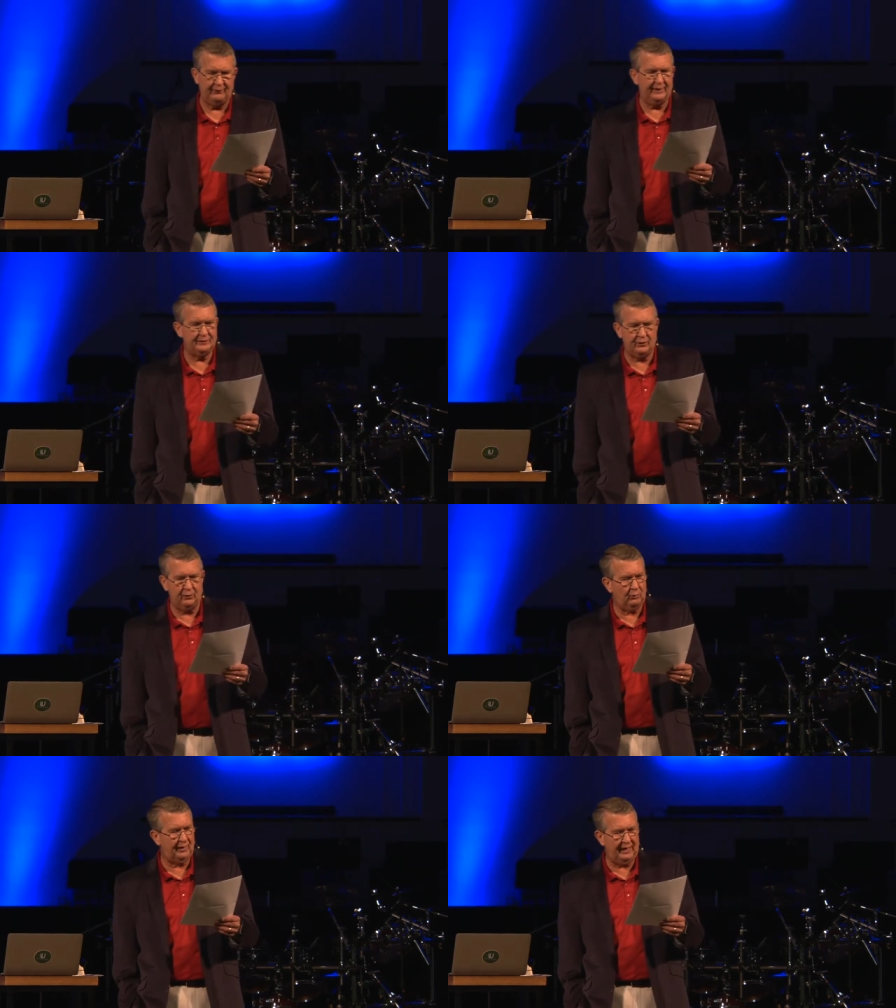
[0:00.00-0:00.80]
They
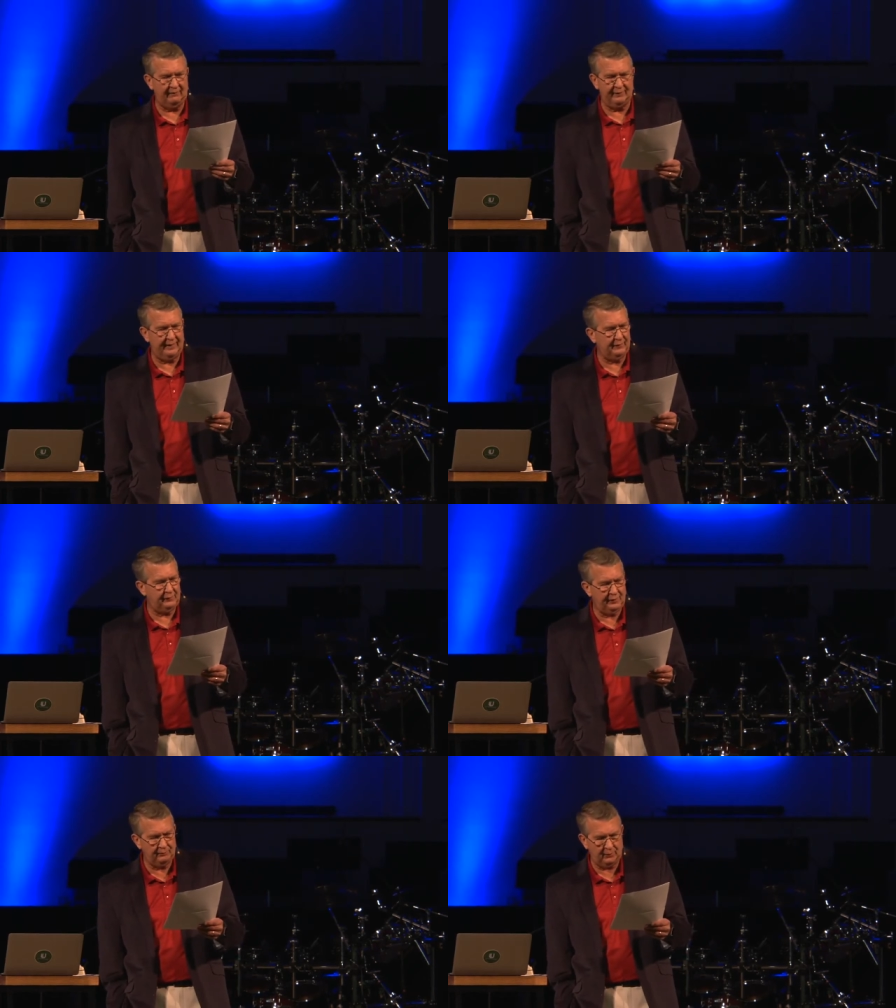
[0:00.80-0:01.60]
sold whatever they
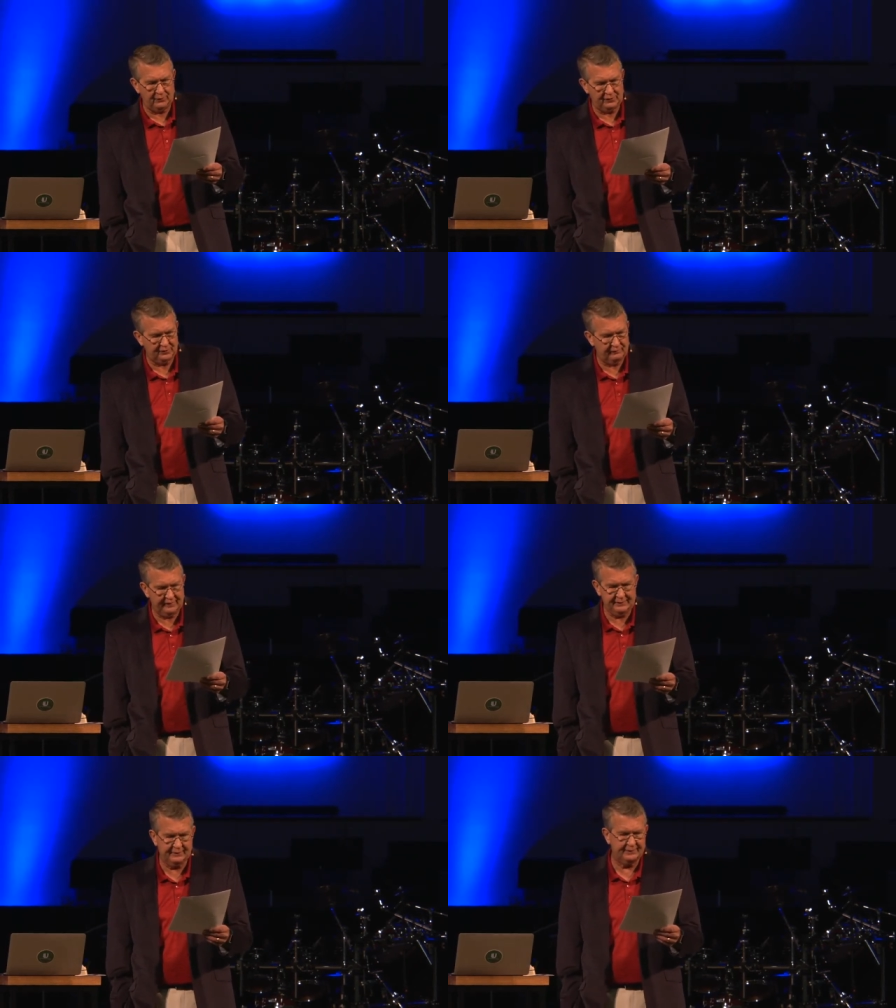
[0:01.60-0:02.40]
could, purchased
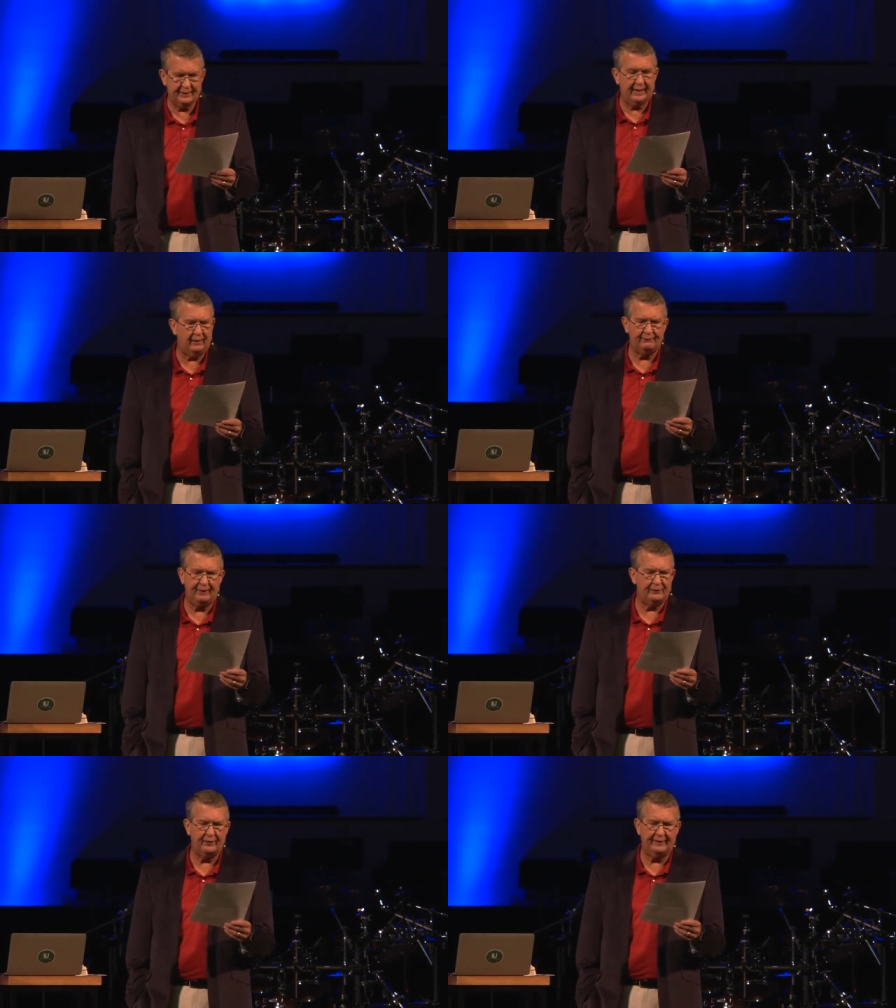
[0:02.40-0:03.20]
visas and
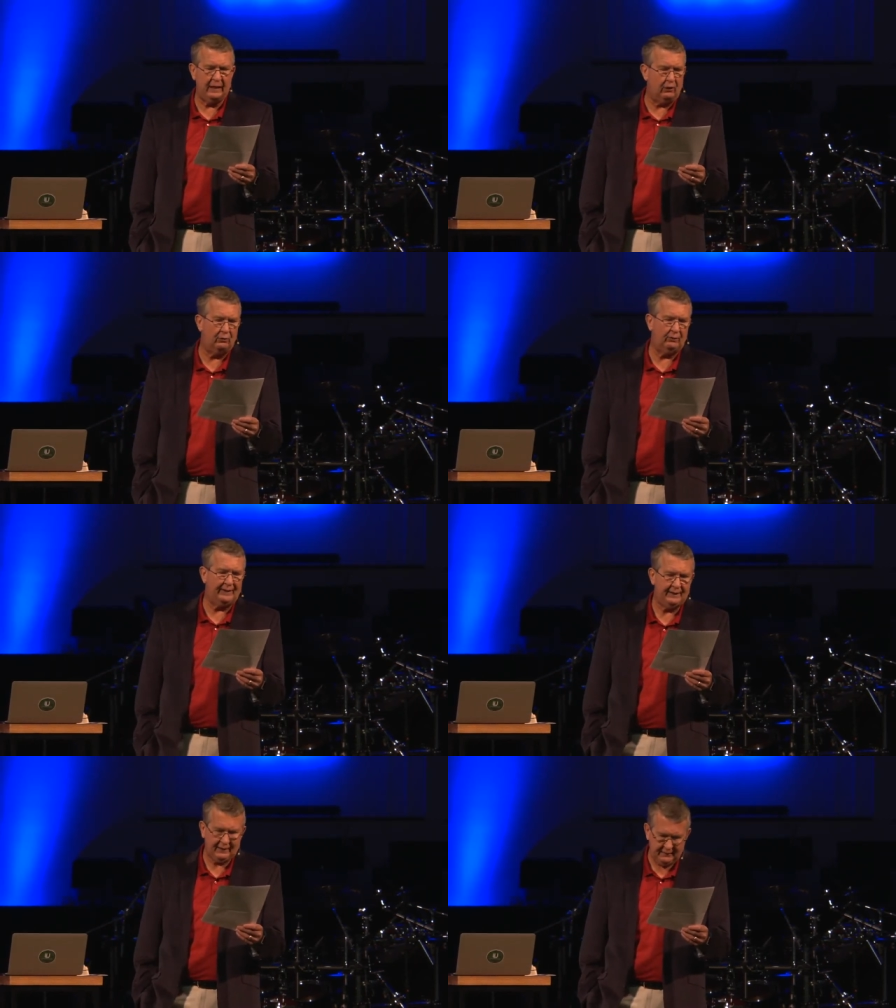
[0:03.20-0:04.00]
airfare to the
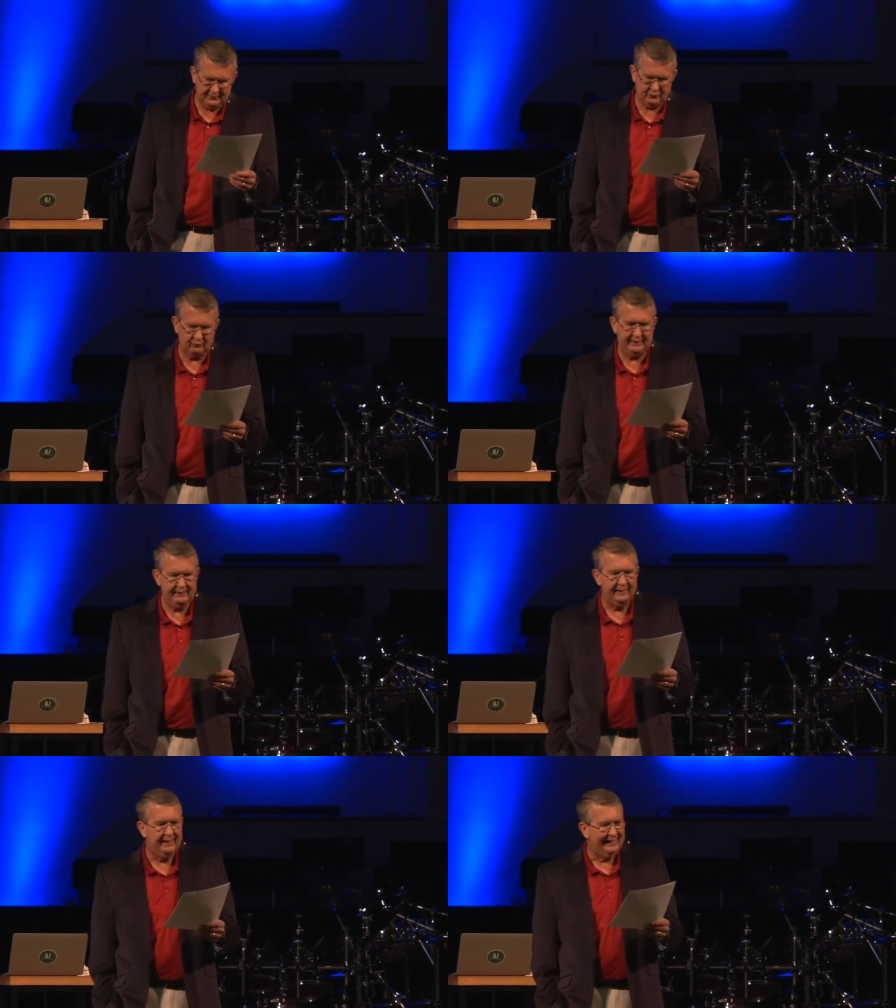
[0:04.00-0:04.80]
only country
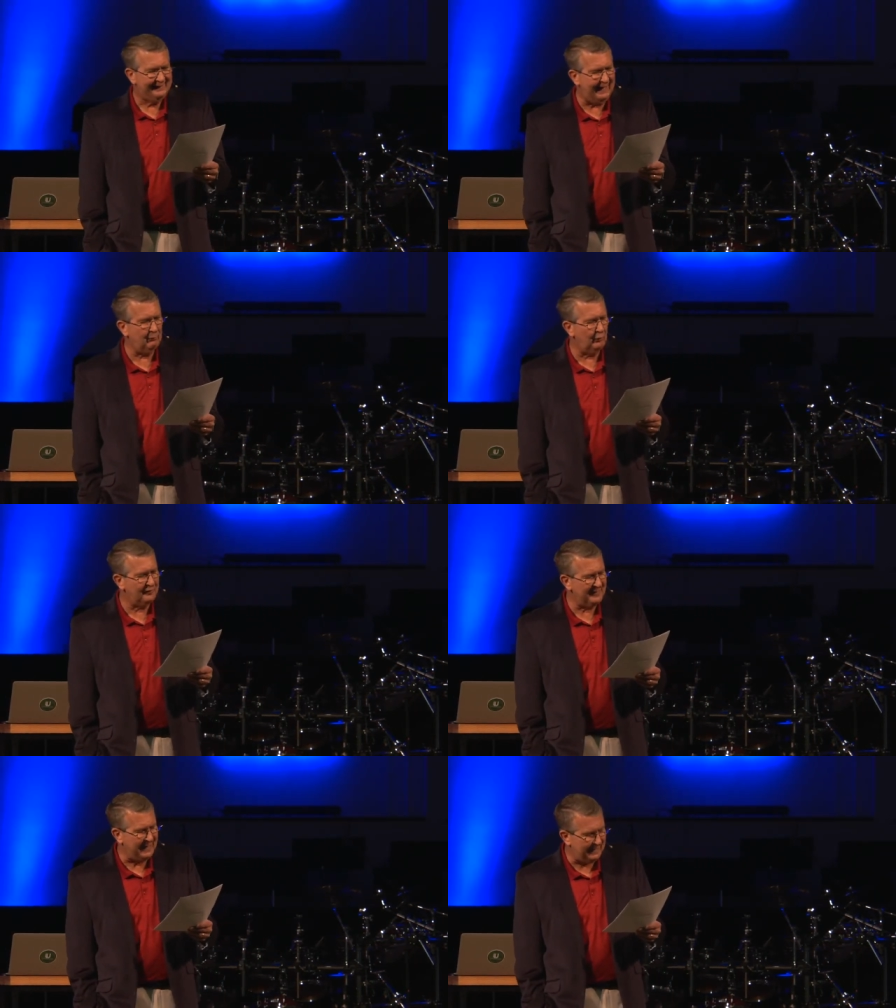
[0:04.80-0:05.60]
that
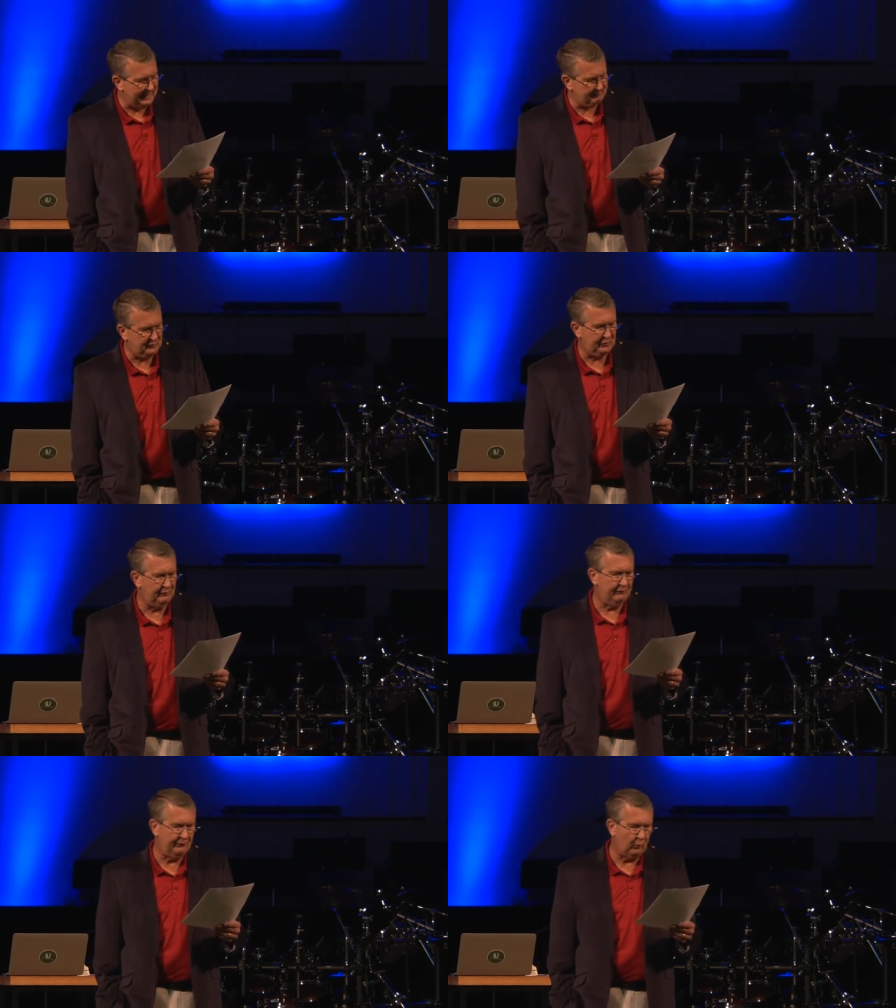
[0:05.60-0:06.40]
was an
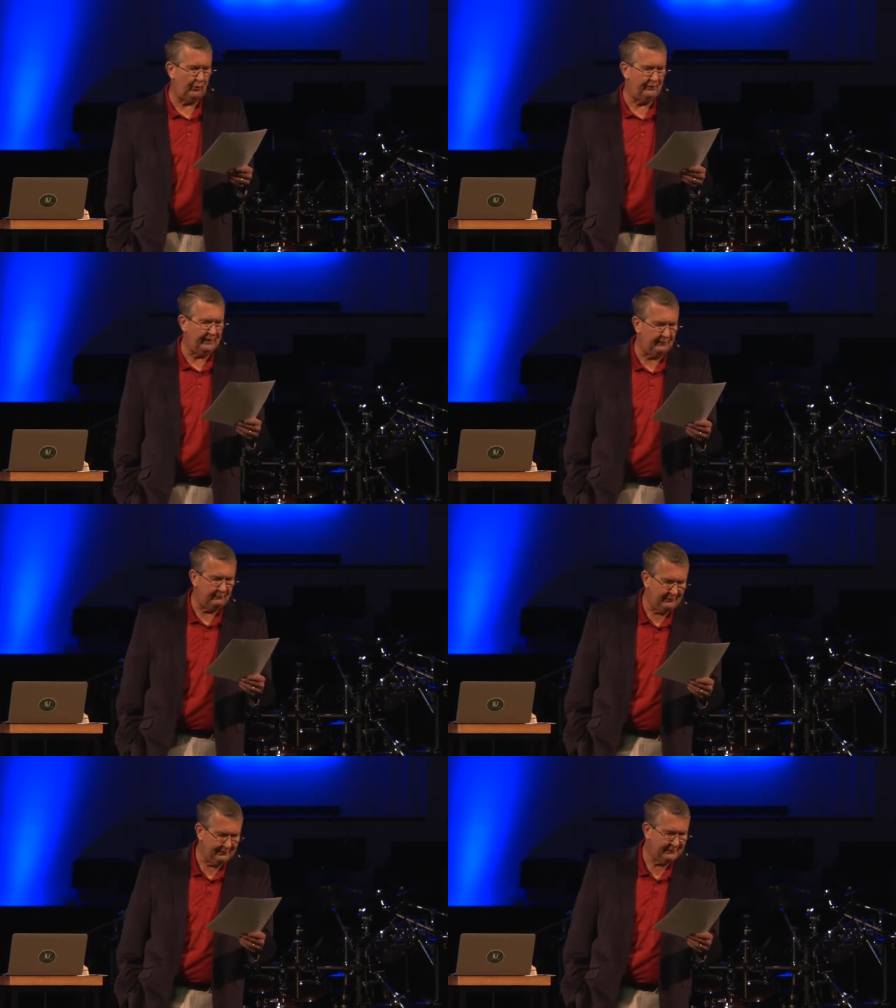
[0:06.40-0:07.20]
option for
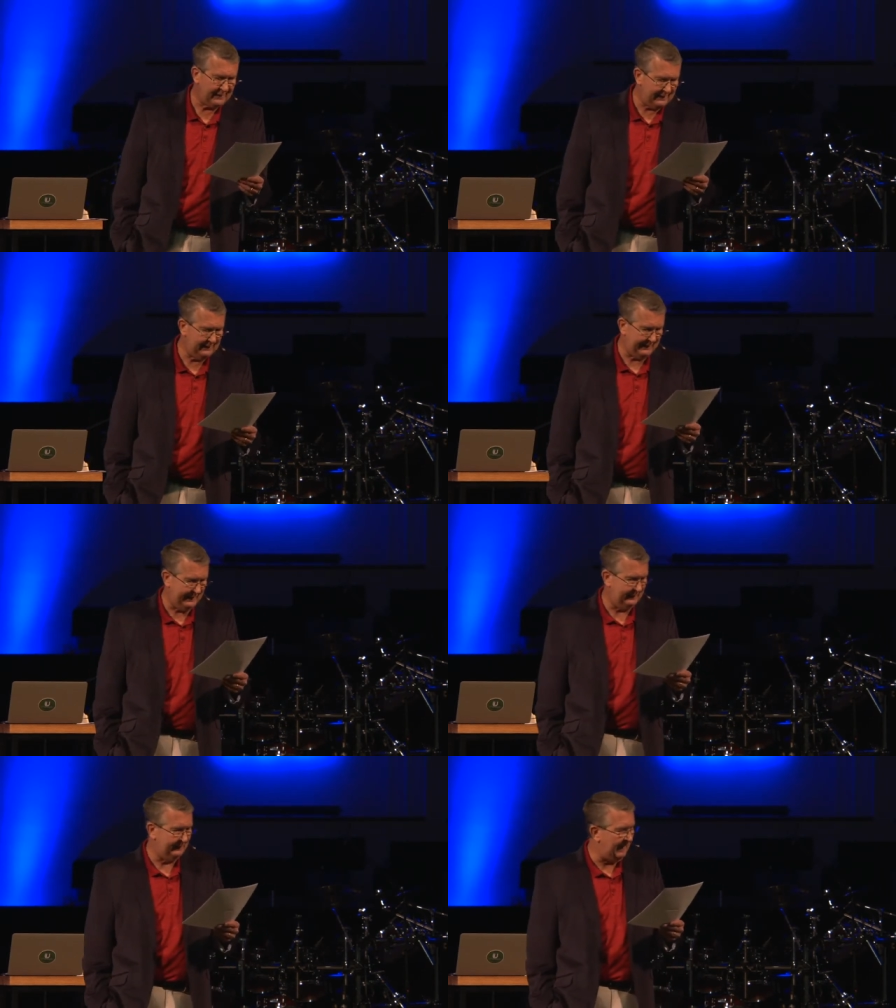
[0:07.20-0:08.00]
them Thailand.